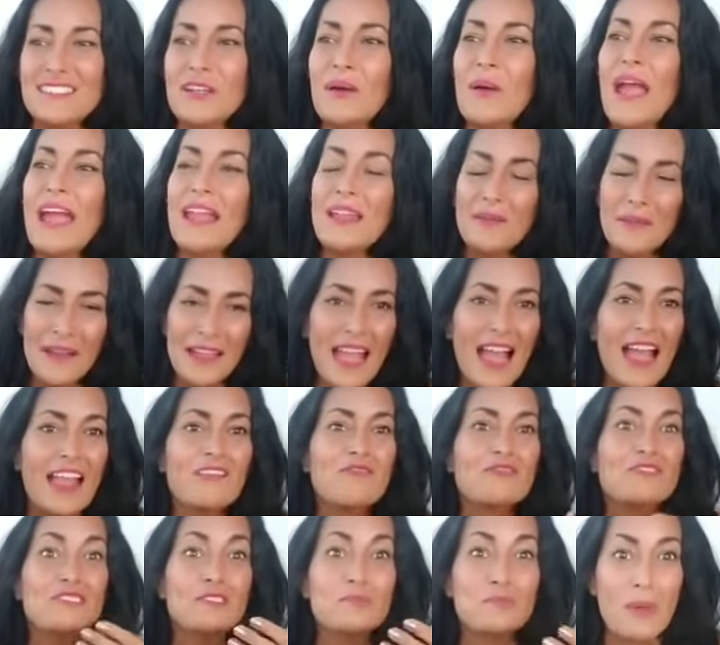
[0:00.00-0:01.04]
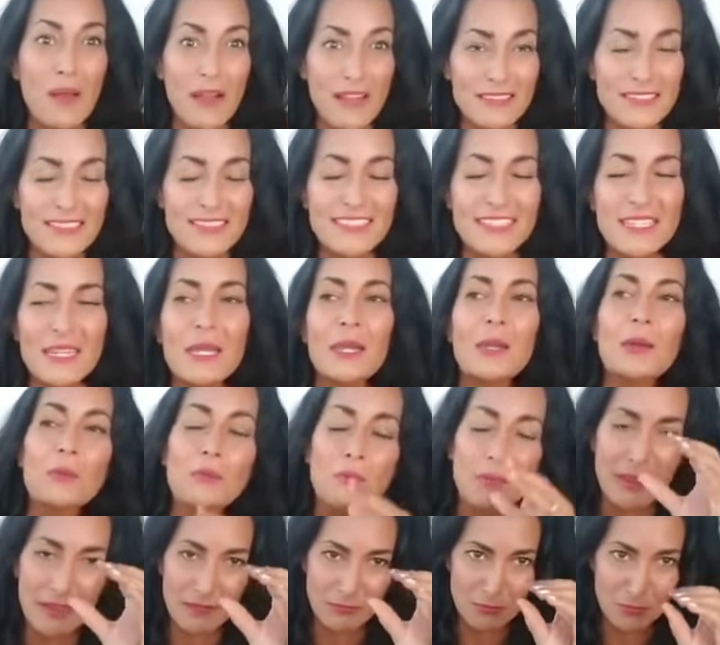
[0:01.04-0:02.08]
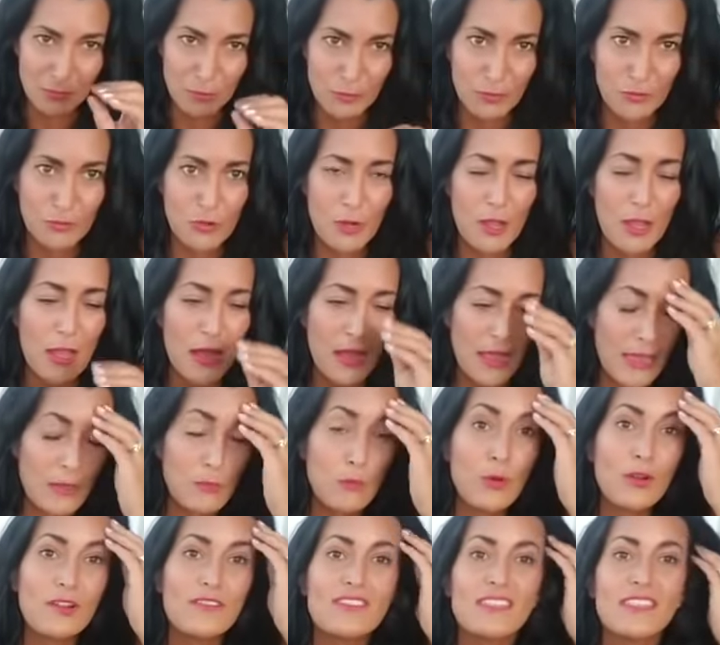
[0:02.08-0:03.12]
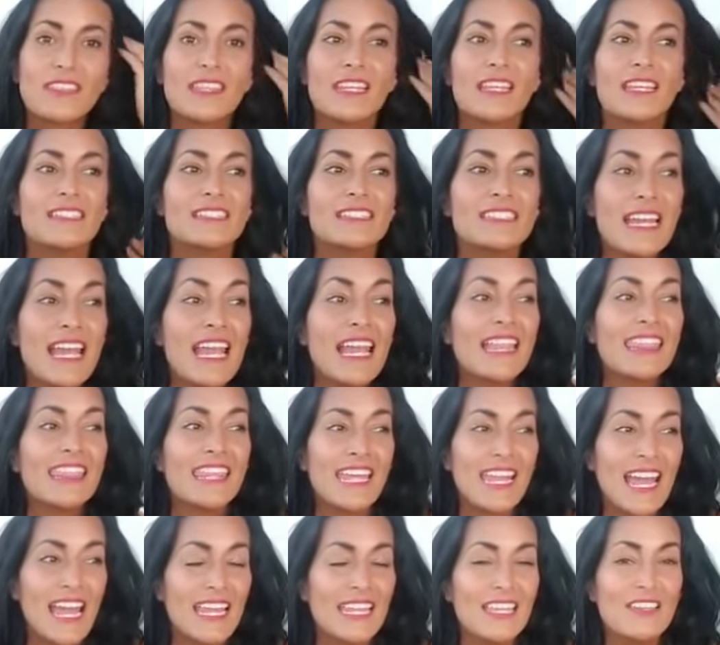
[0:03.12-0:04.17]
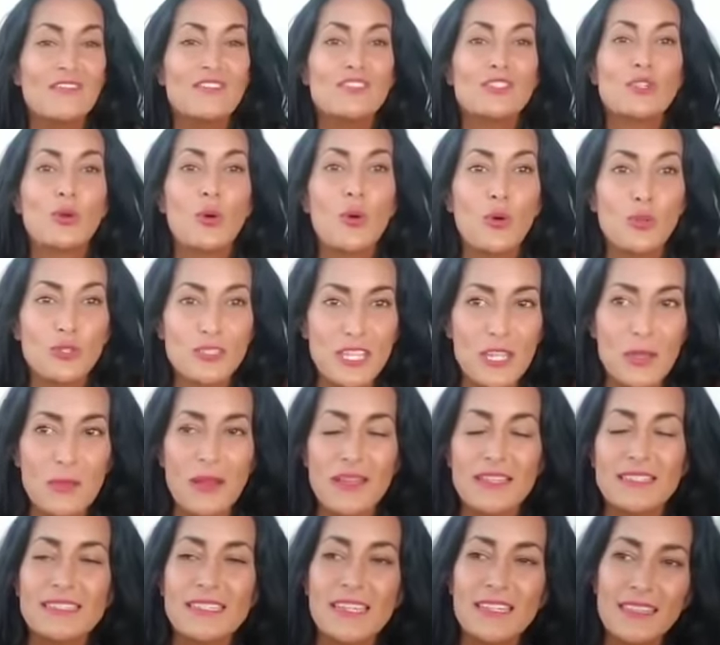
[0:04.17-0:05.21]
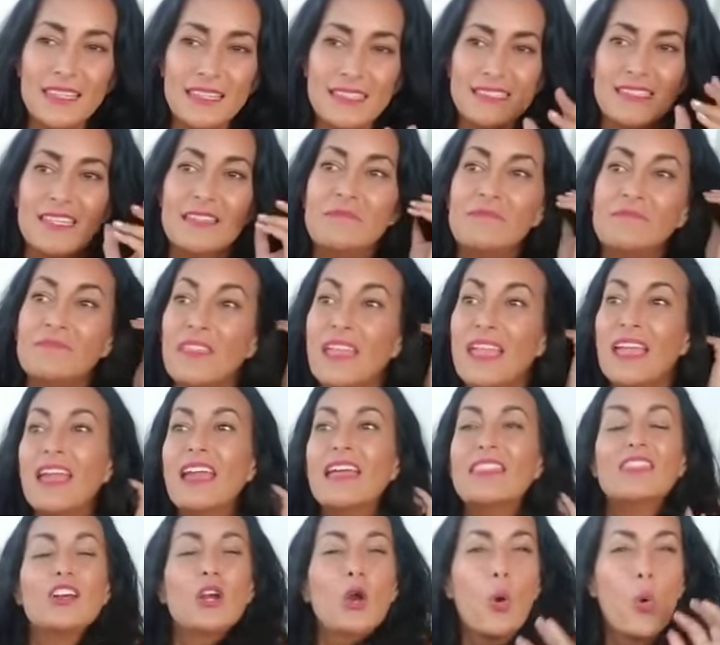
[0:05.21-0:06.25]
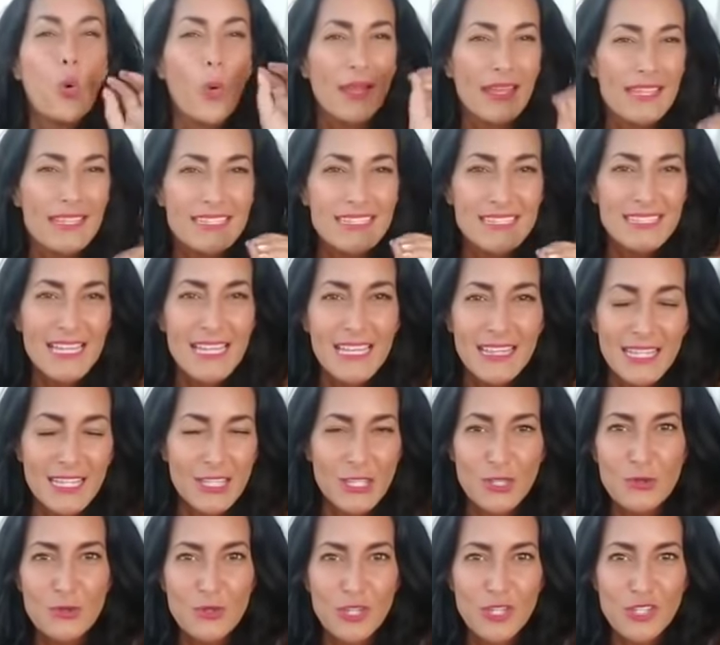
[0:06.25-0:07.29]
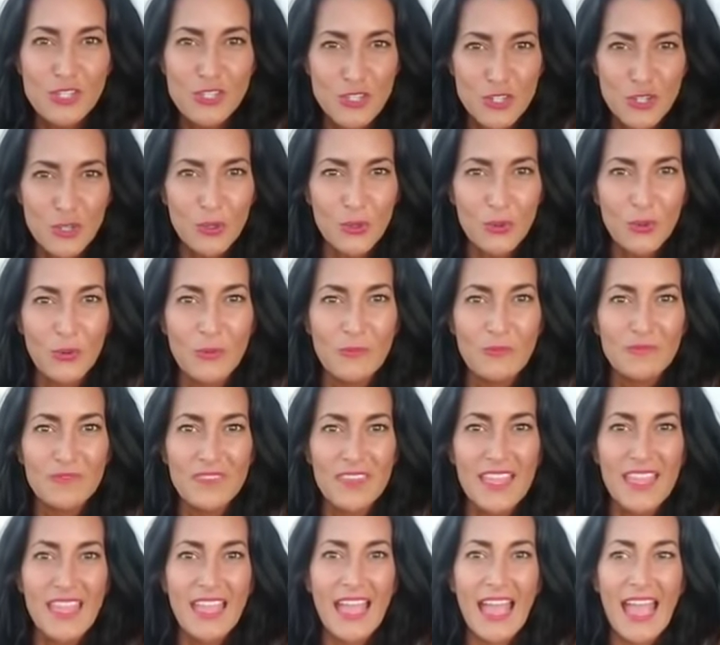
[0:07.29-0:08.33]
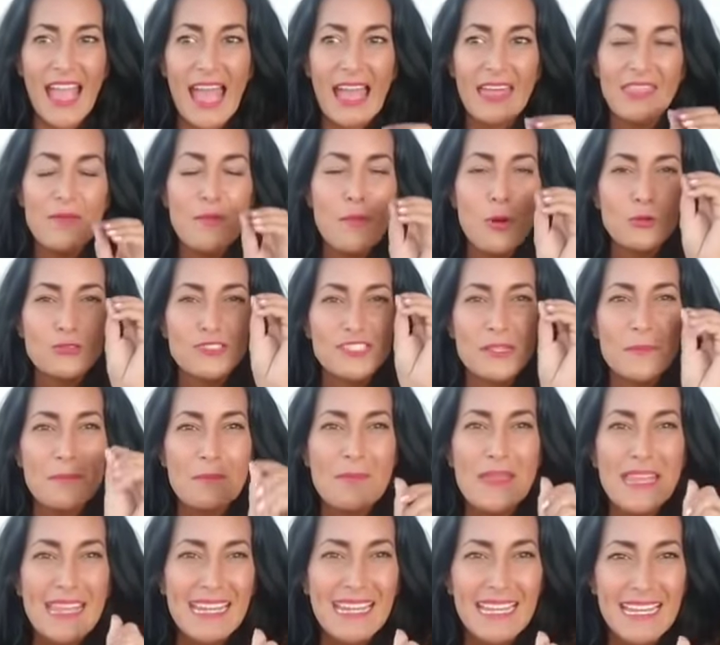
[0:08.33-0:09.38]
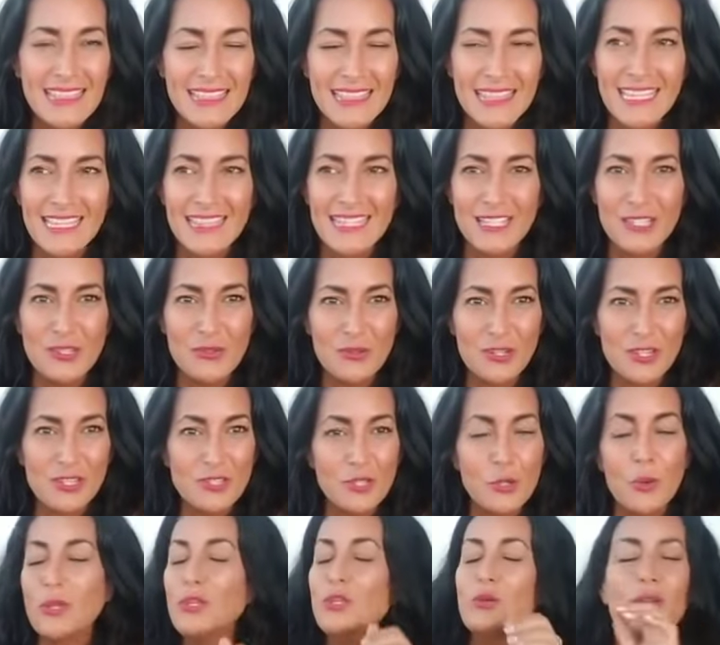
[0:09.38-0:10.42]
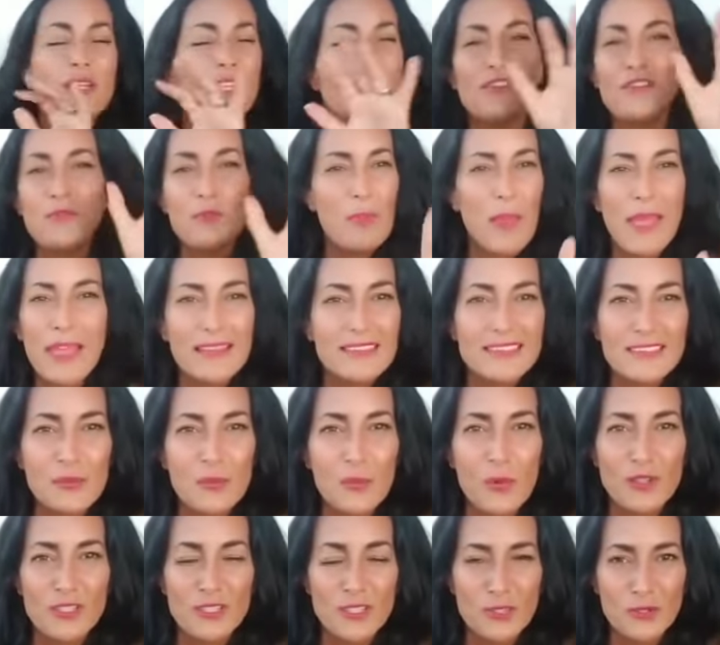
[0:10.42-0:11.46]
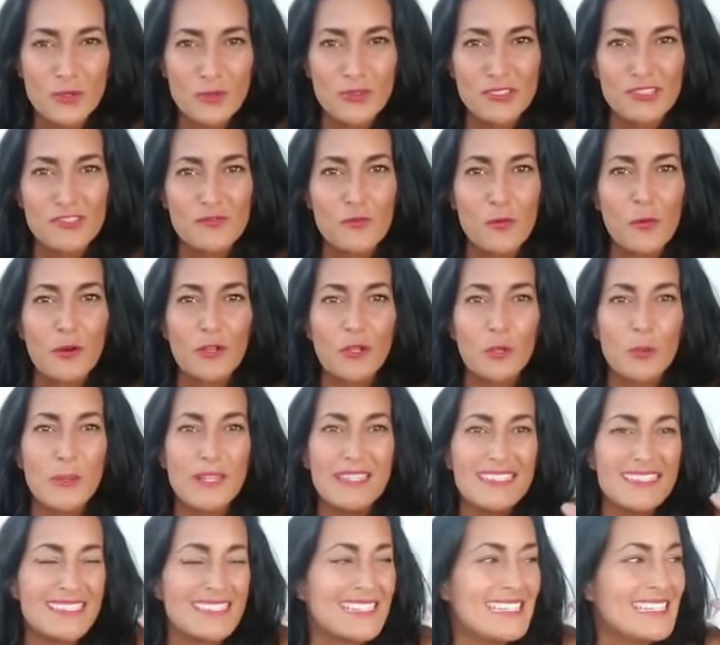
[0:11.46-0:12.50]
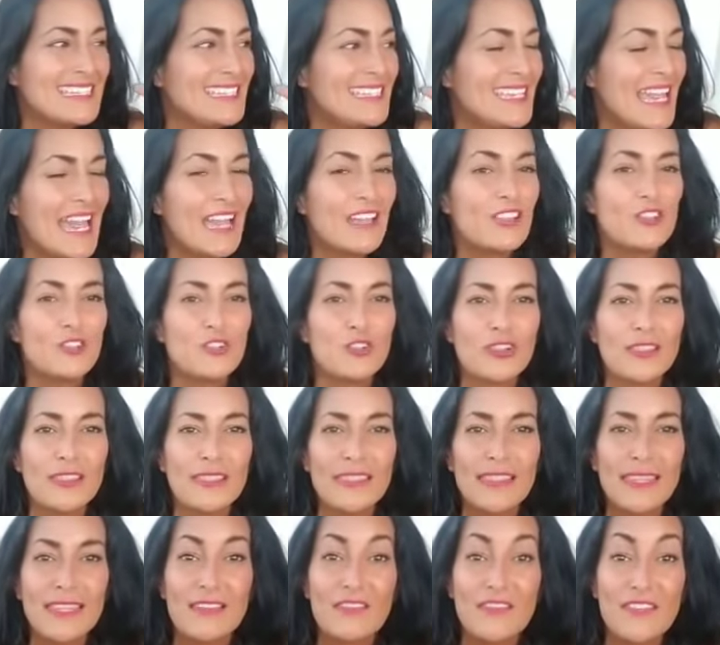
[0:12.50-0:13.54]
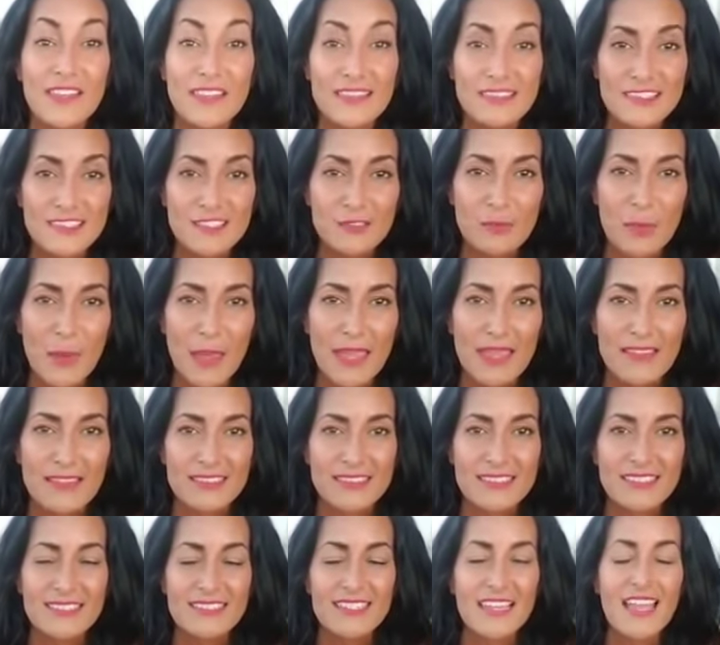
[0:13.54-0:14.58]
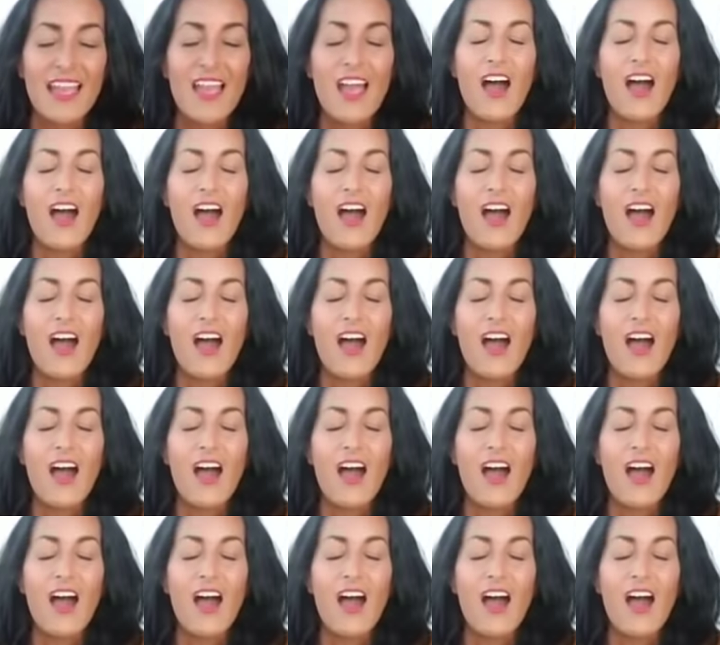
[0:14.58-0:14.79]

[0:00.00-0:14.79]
So anyway, I responded to him, uh, and one of the things that I even told him, I said, listen, the quickest thing that you could do, the most immediate thing that you can do, and you can even pay someone to do this for you, is to get your living space